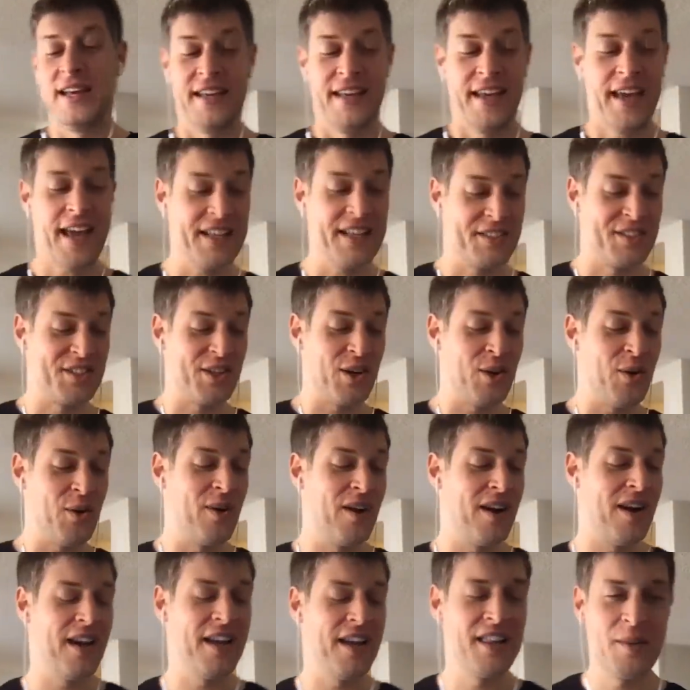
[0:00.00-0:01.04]
yeah,
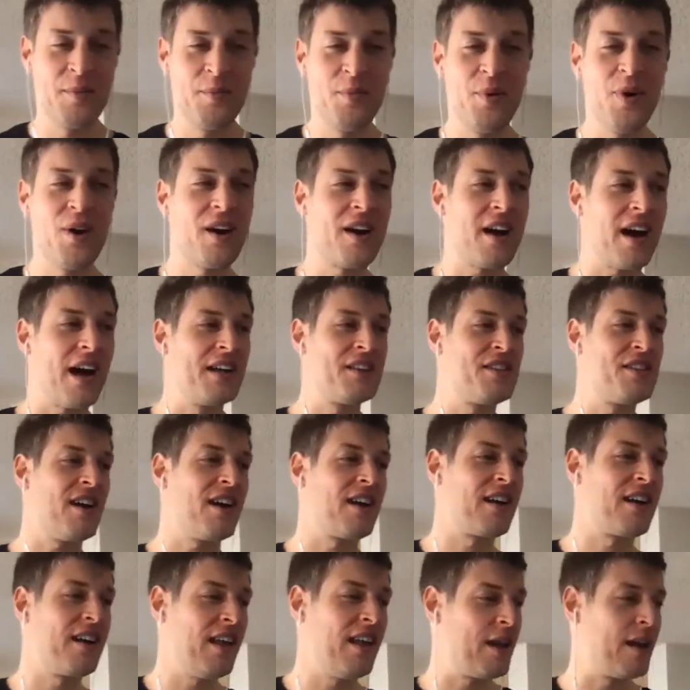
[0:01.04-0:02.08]
so in the book I talk
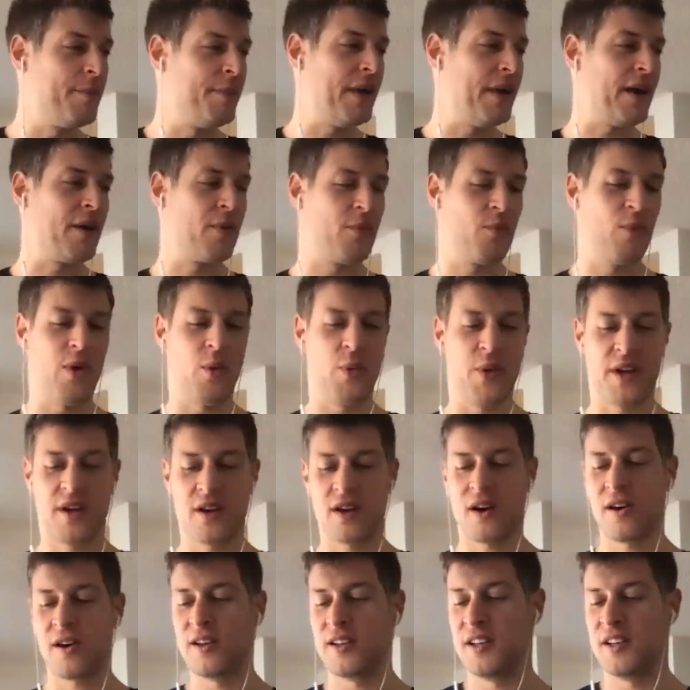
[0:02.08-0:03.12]
a lot about what we
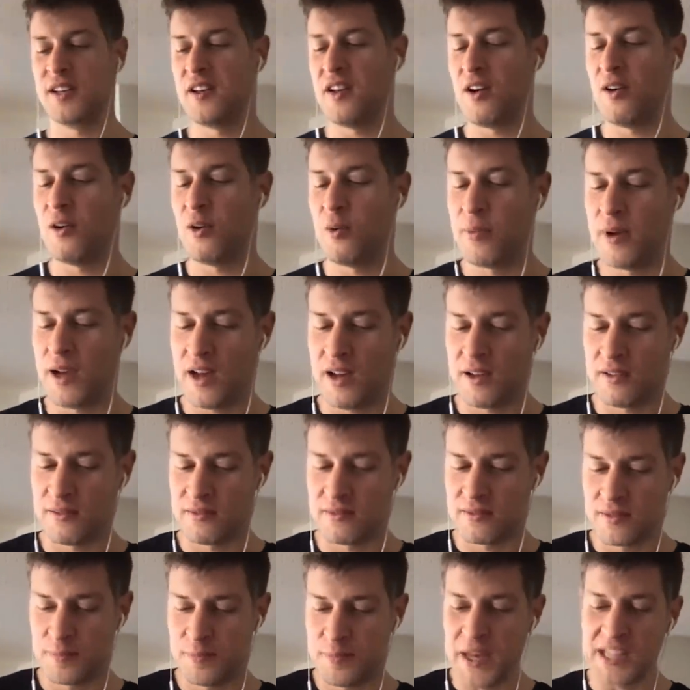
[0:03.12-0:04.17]
currently know about
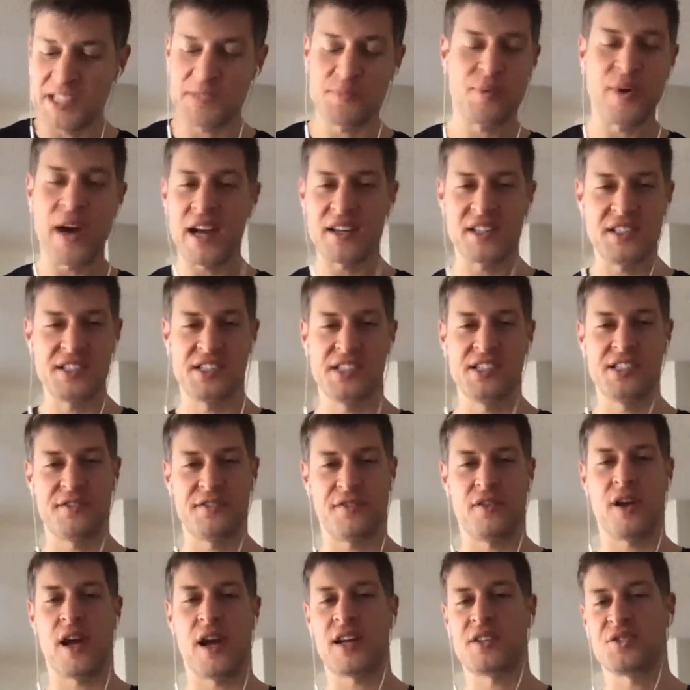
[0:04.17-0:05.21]
best practices
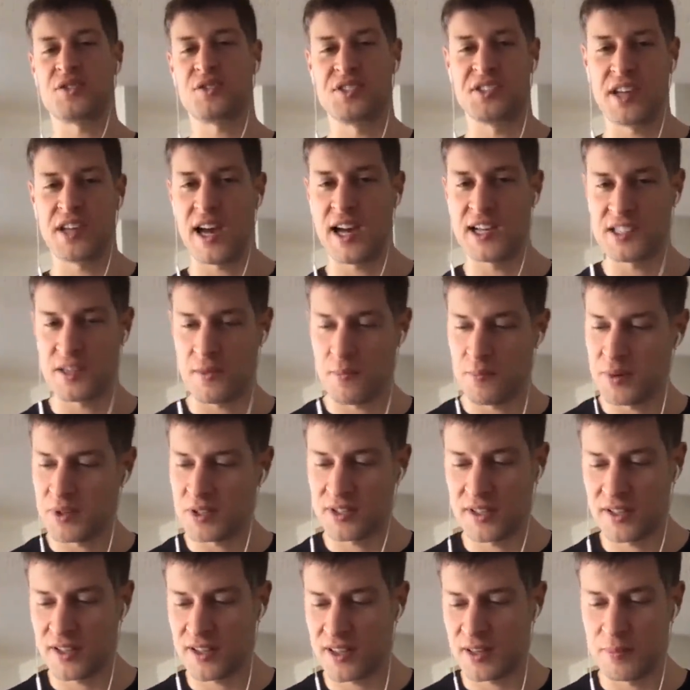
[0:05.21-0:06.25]
for exercise and
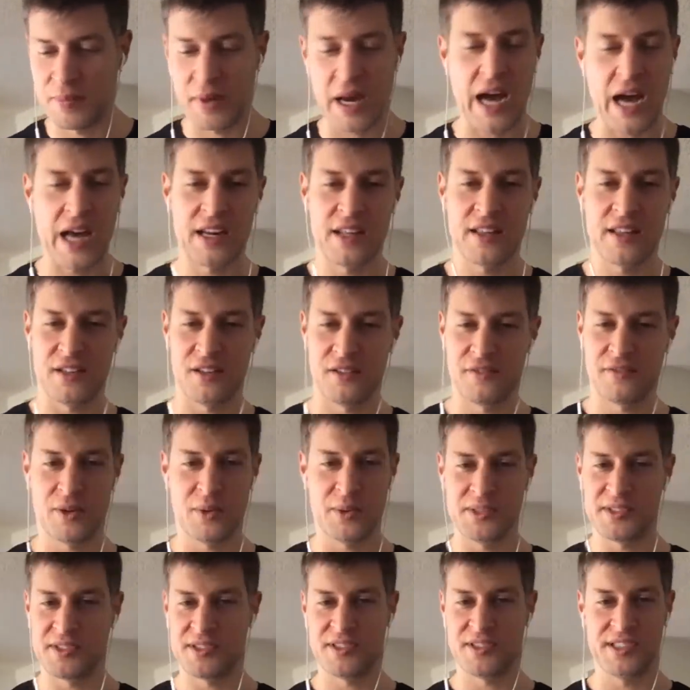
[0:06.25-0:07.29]
building the body that you've
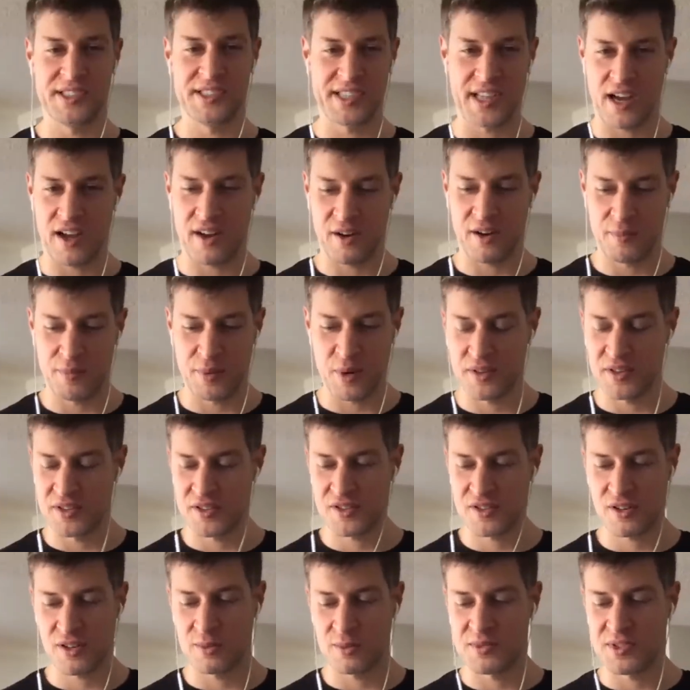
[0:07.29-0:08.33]
always desired, both in
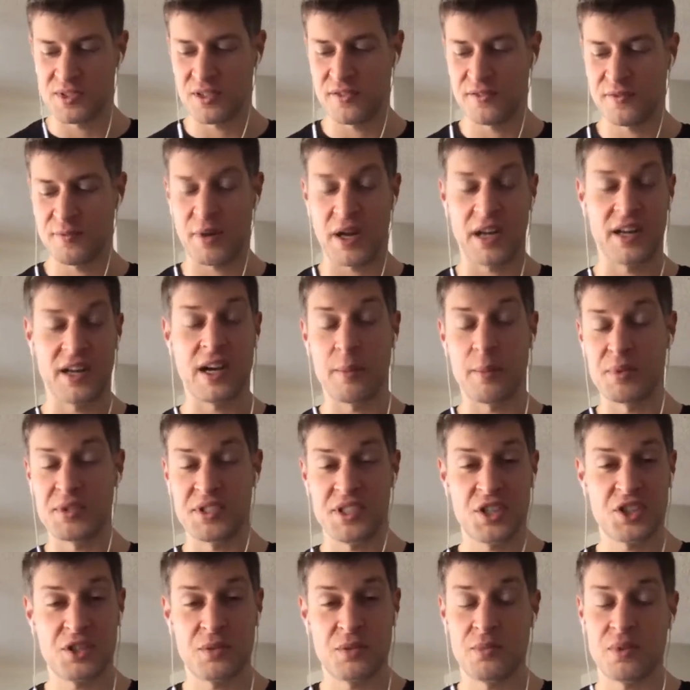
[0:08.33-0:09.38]
terms of body
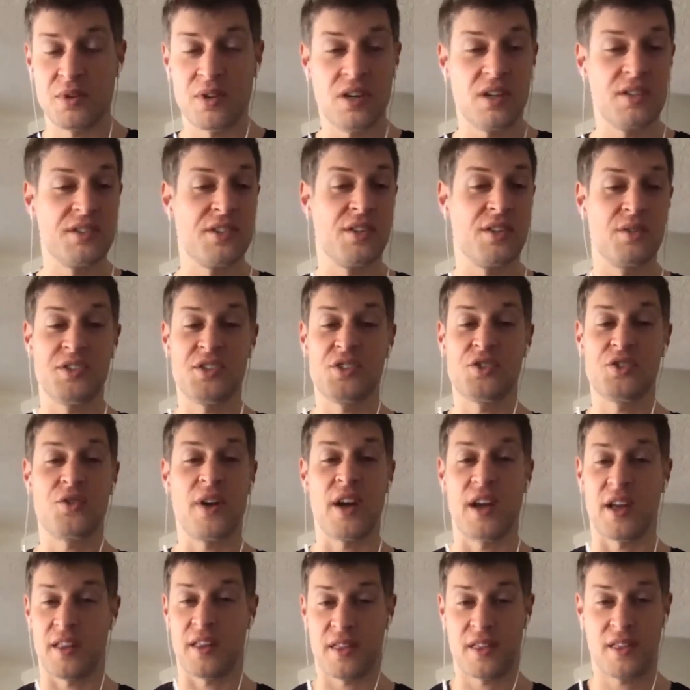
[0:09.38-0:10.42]
composition but also
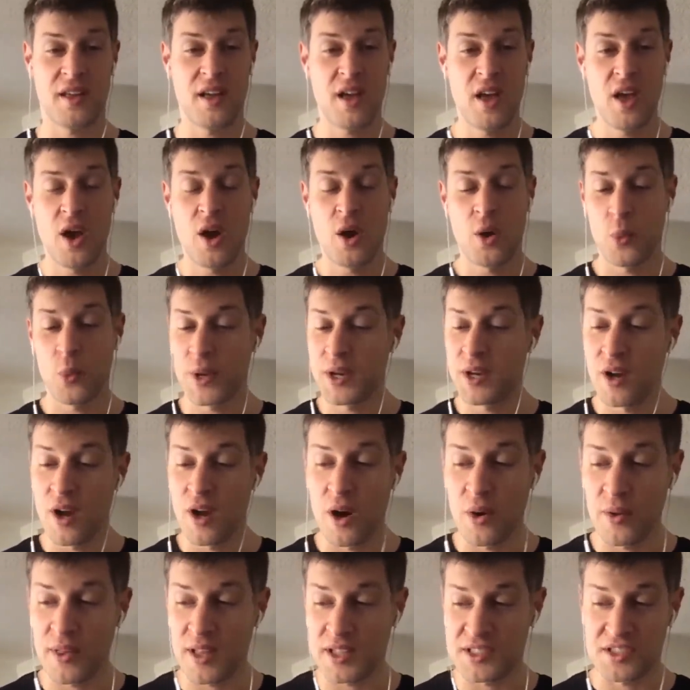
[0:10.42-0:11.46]
strength. We
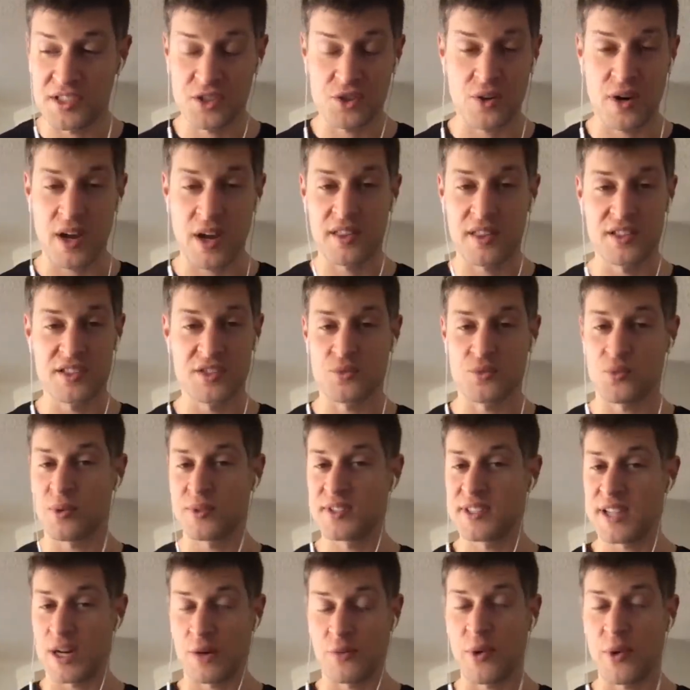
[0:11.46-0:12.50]
know that strength is re-
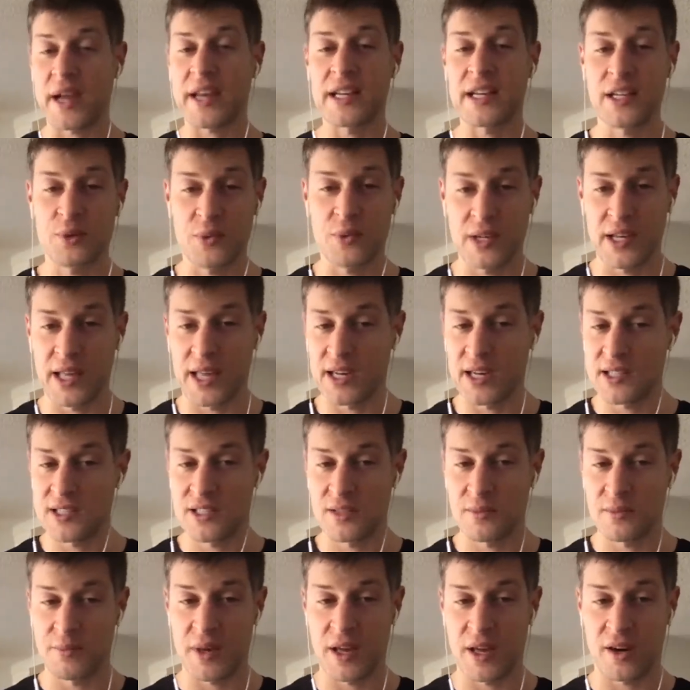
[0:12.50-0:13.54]
directly related
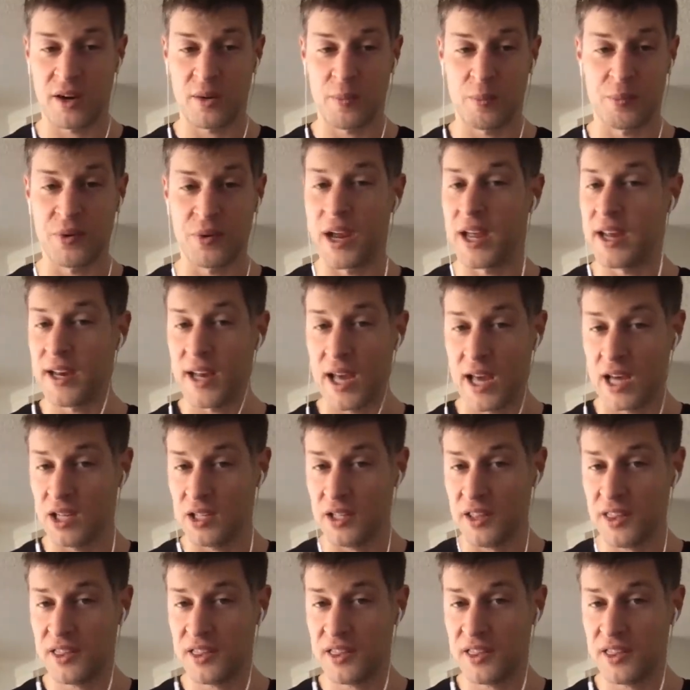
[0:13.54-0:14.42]
to better brain health